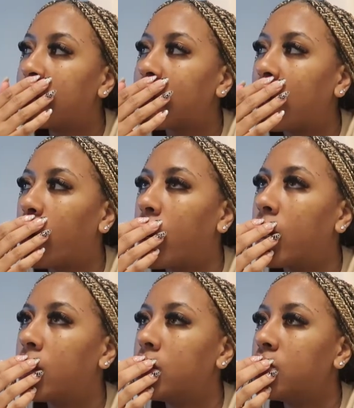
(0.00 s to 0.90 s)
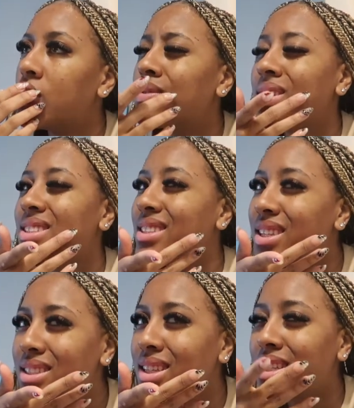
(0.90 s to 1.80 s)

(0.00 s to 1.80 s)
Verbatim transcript: It's like, do I dress for the season